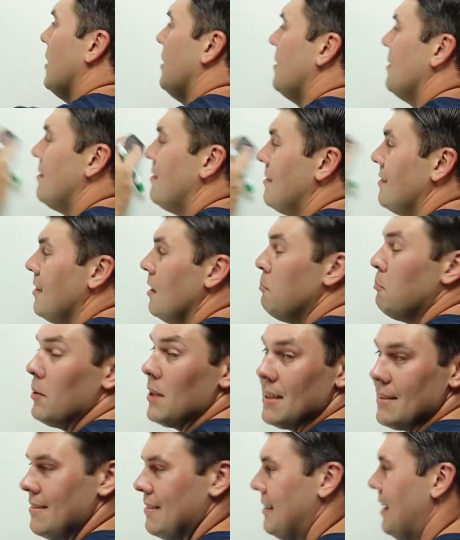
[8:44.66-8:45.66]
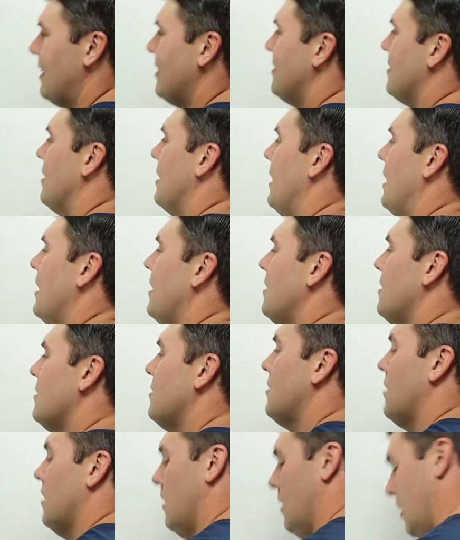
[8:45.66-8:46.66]
in the simplest sense, it
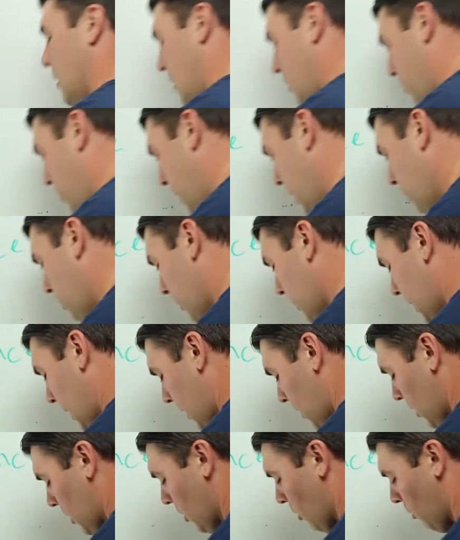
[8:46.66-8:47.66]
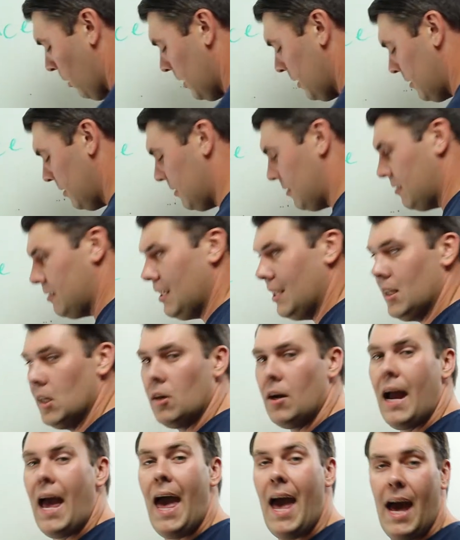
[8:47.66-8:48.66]
is the people that are going to see
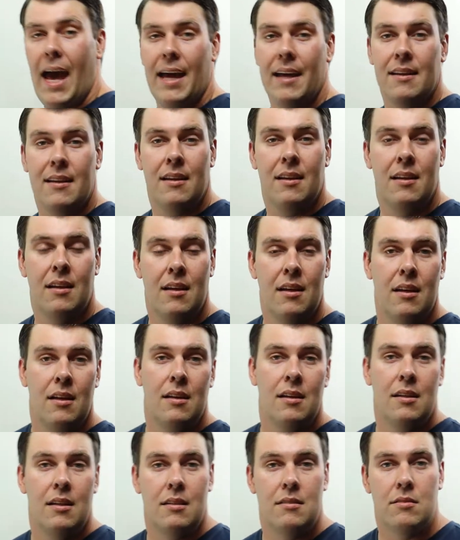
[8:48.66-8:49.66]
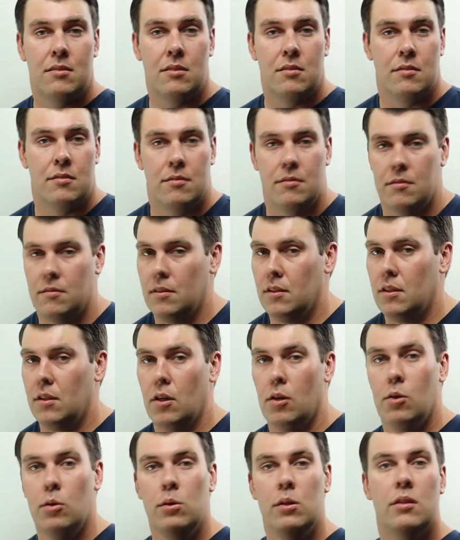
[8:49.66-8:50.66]
your ad. It's just
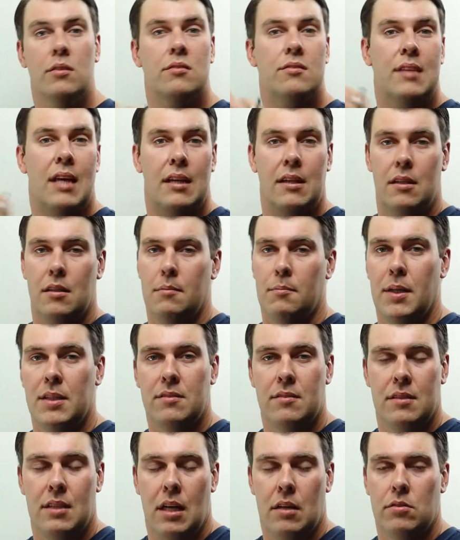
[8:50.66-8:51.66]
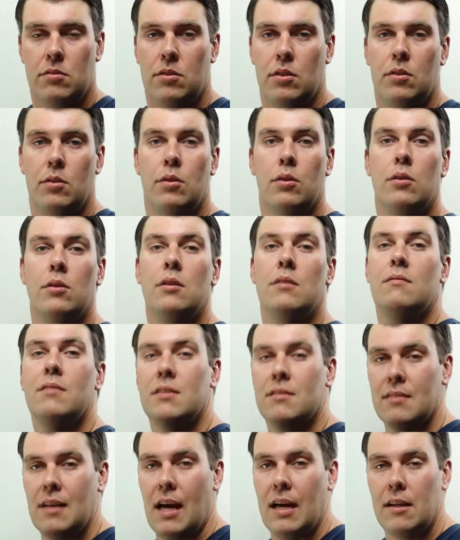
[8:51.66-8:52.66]
who you're sending your message out to, who you've
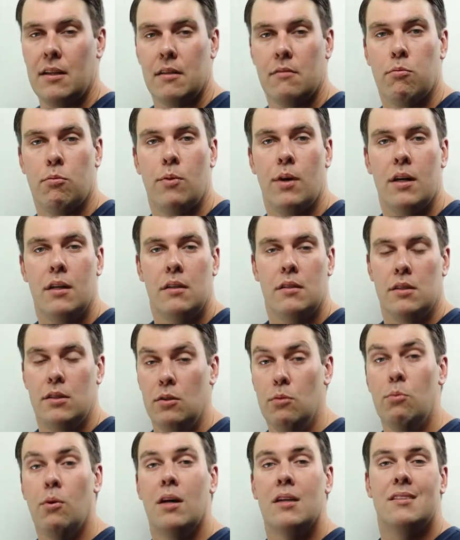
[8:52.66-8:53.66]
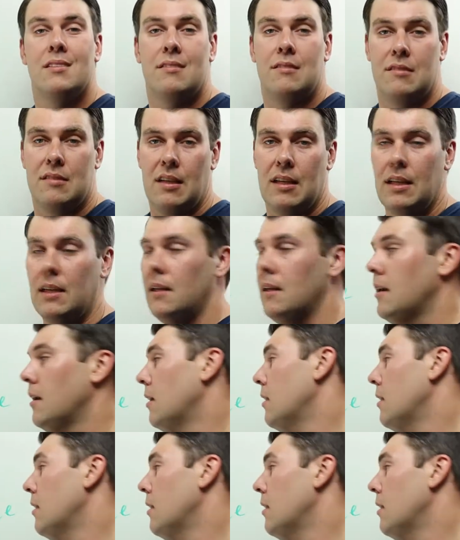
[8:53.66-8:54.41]
decided you want to see